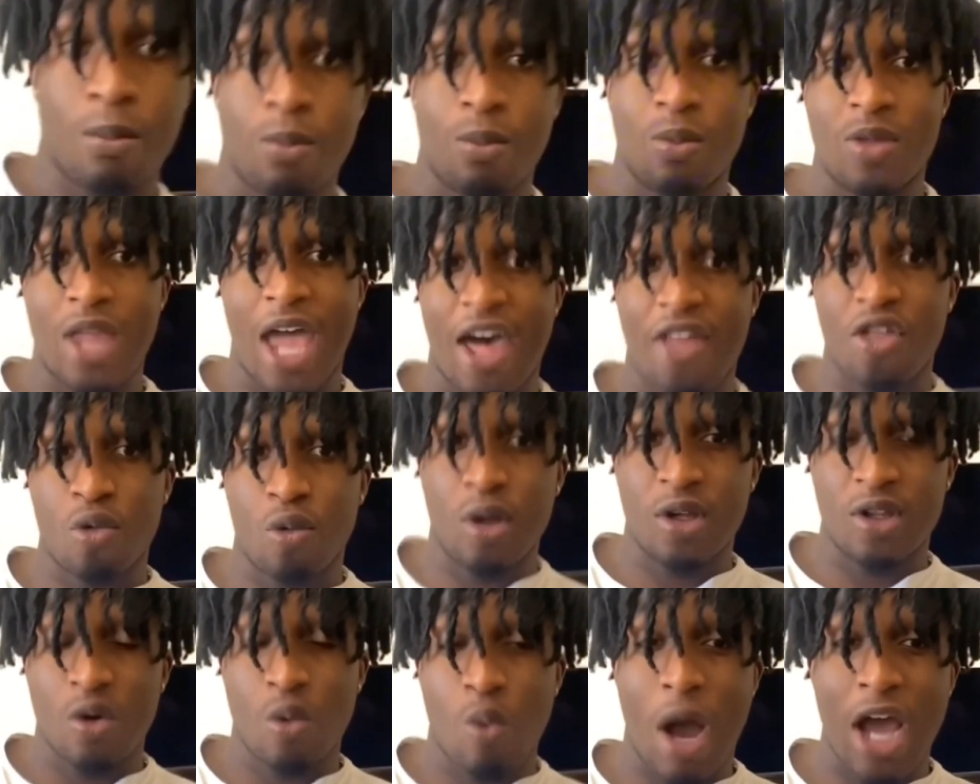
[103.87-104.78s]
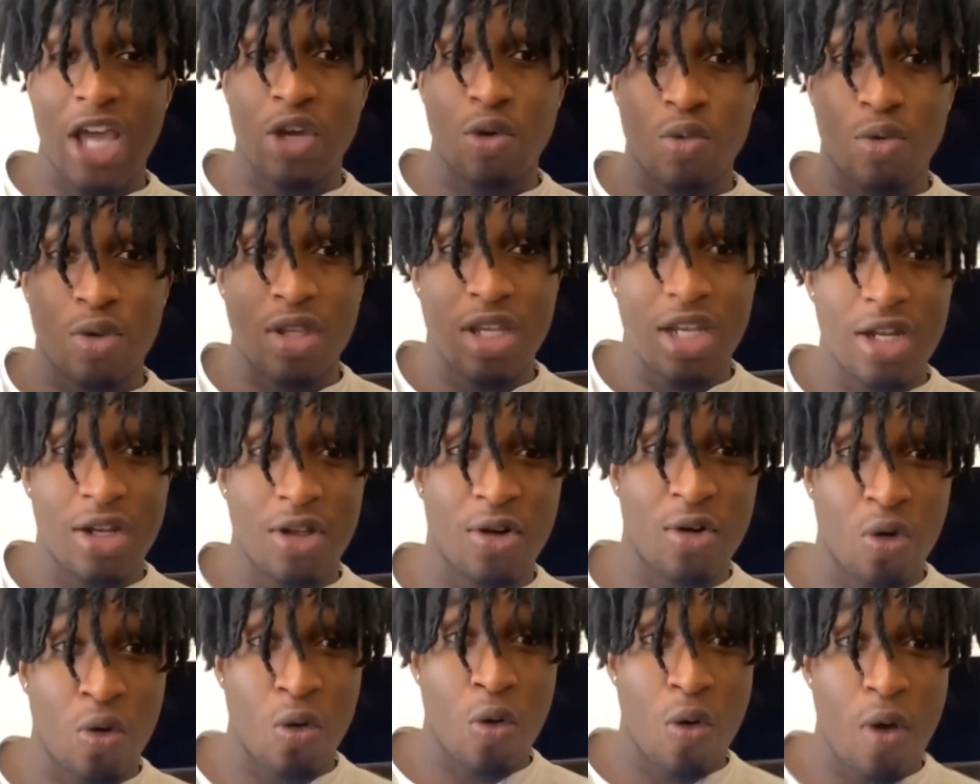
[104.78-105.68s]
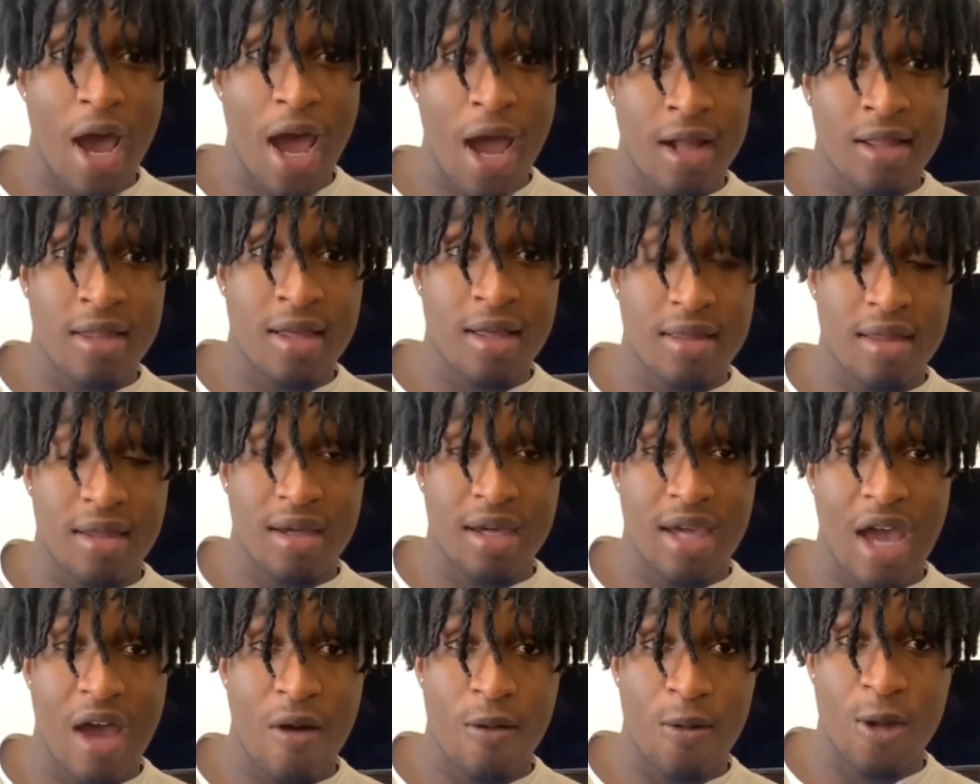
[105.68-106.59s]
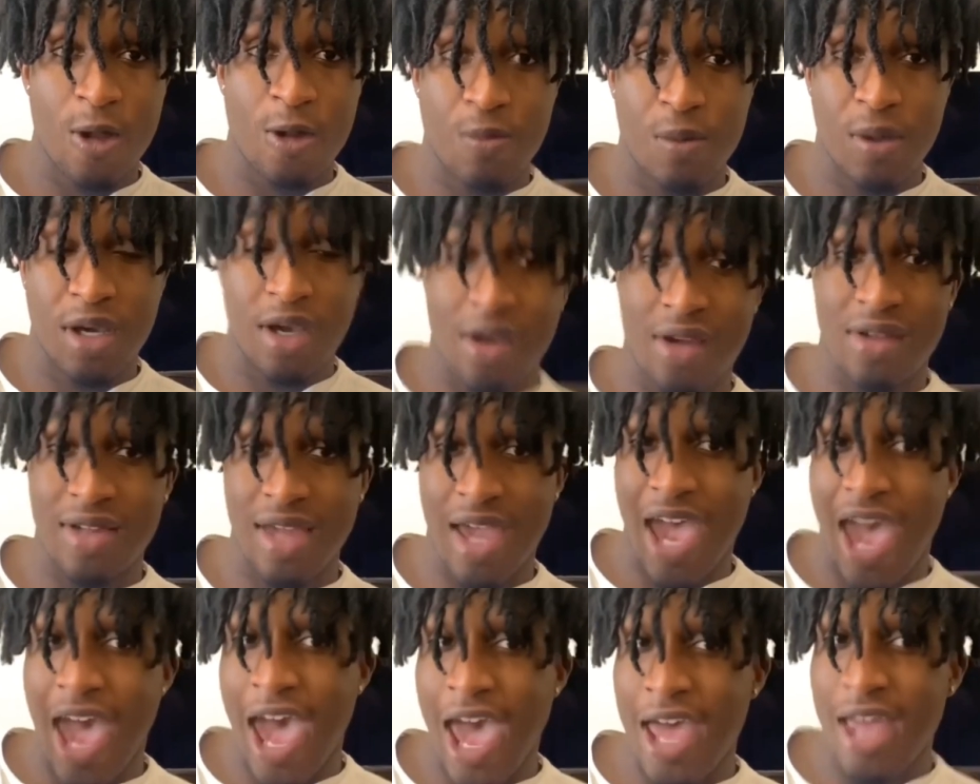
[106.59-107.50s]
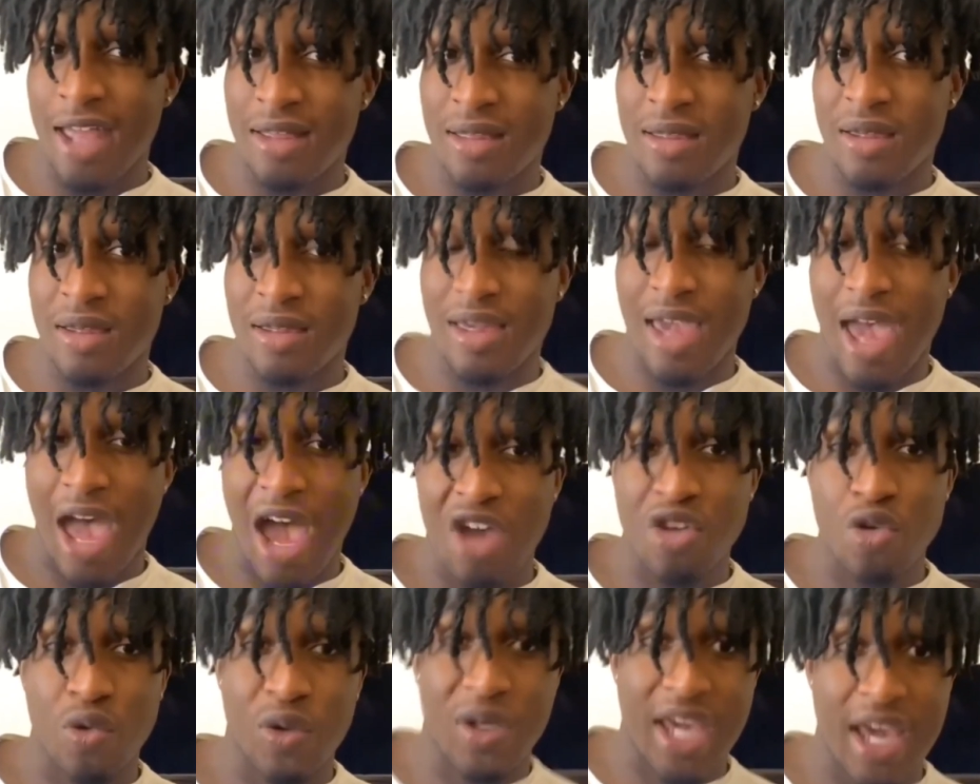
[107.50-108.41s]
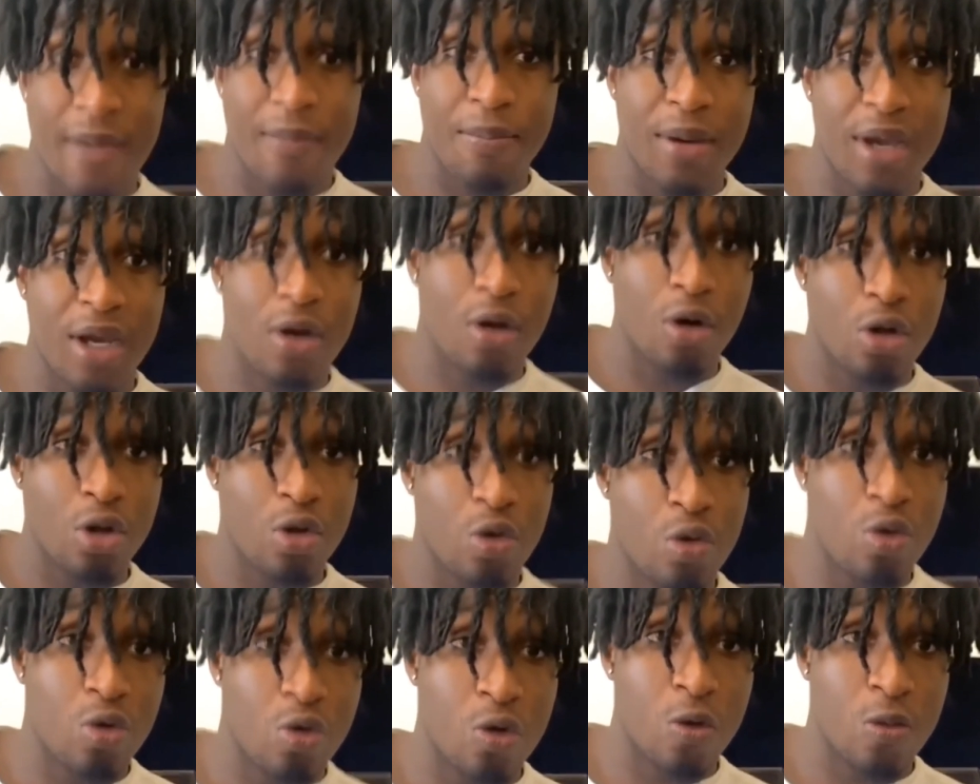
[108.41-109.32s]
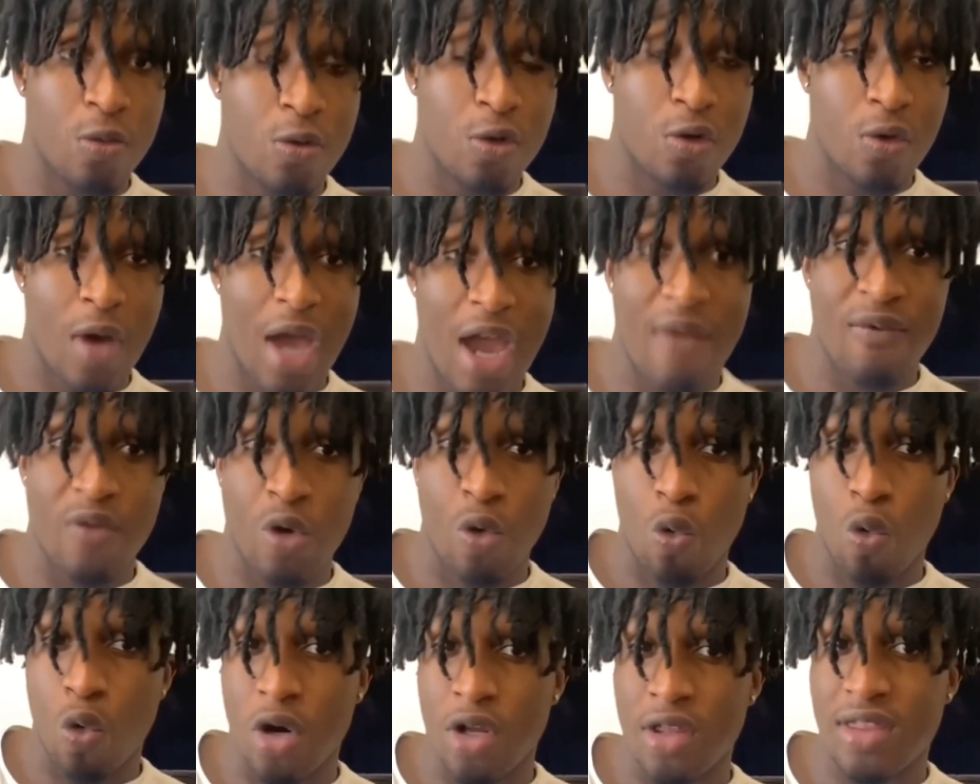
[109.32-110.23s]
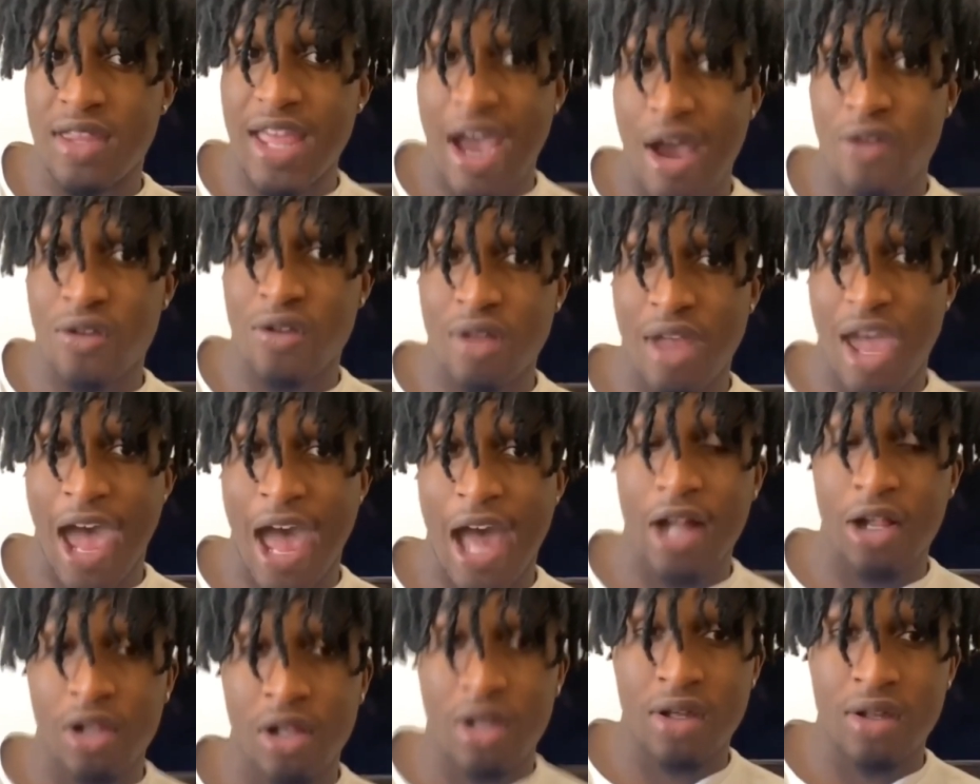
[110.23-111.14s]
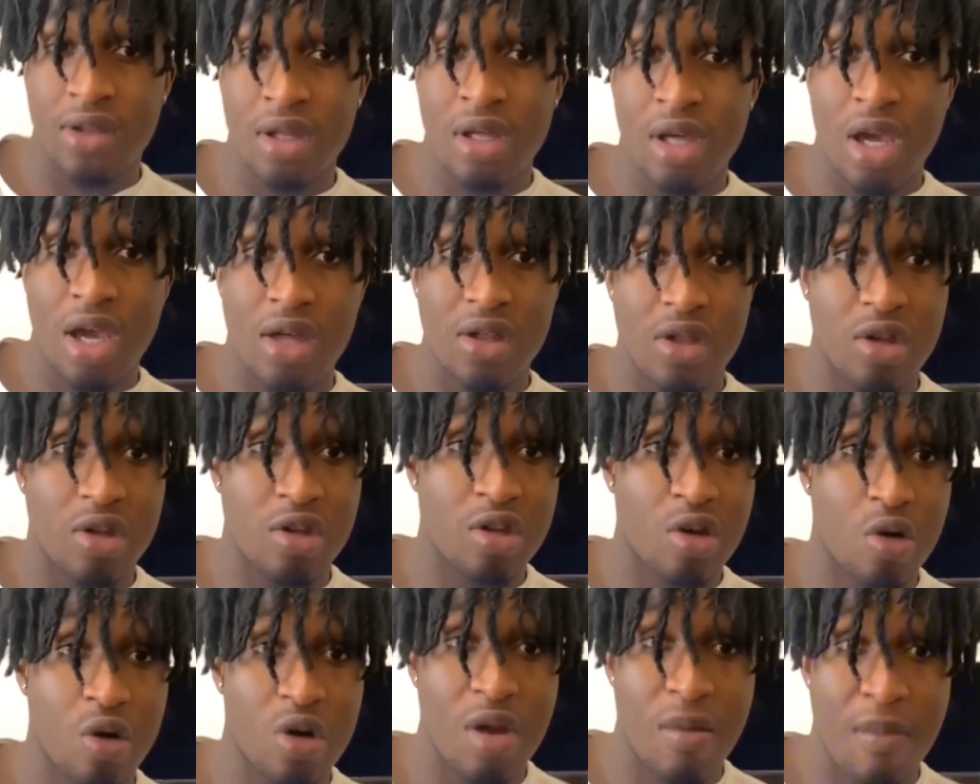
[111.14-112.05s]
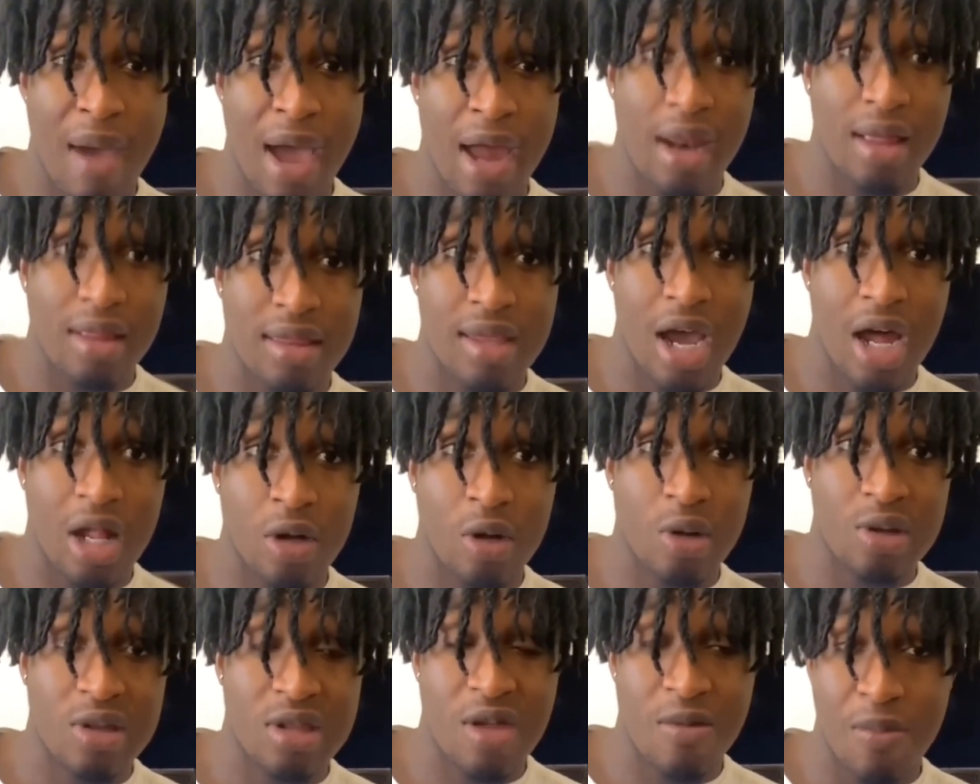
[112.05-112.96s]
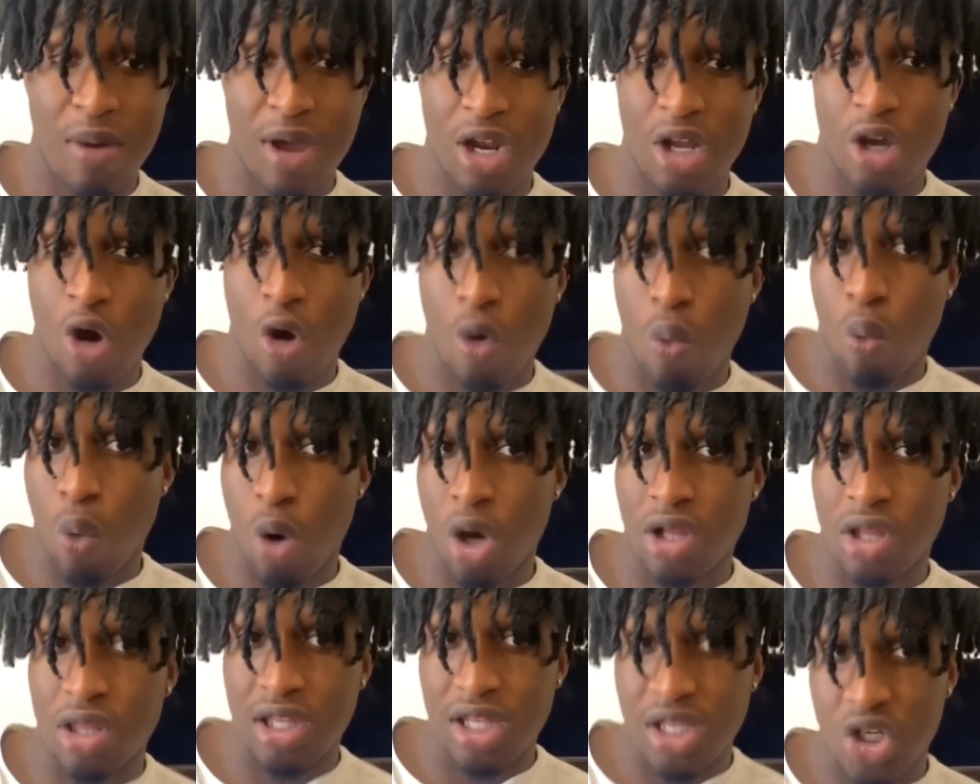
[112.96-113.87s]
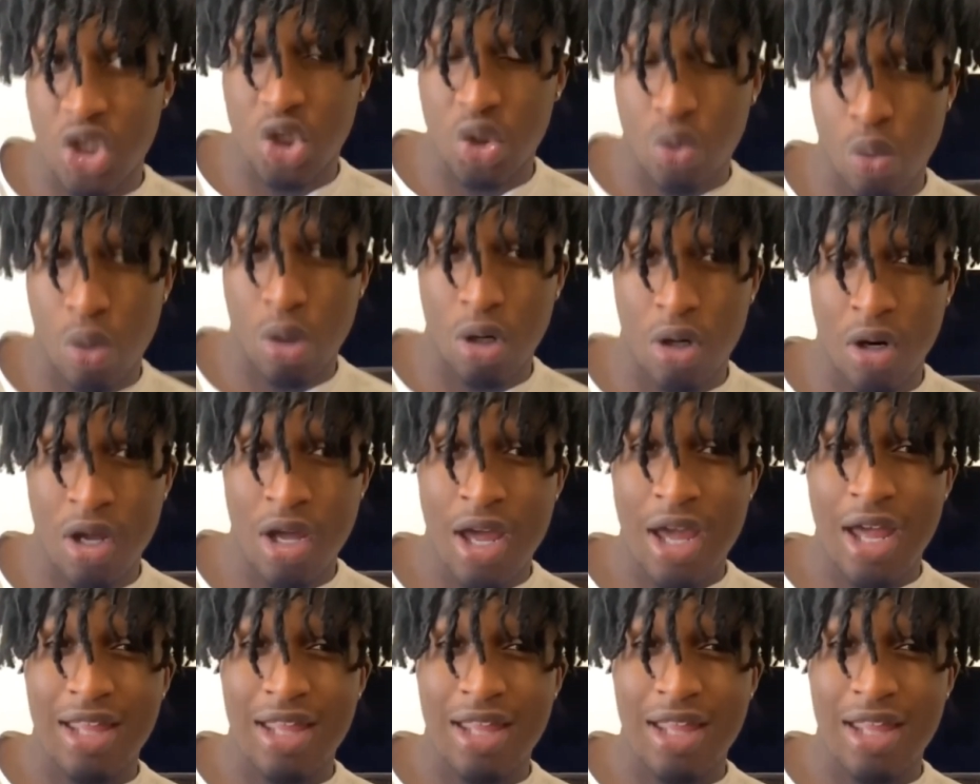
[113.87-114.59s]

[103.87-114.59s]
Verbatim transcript: Now, the reason why you need a Google AdSense account is because ads is how you get paid on YouTube. So every 1,000 ad clicks is a certain amount of dollars depending on what niche you are.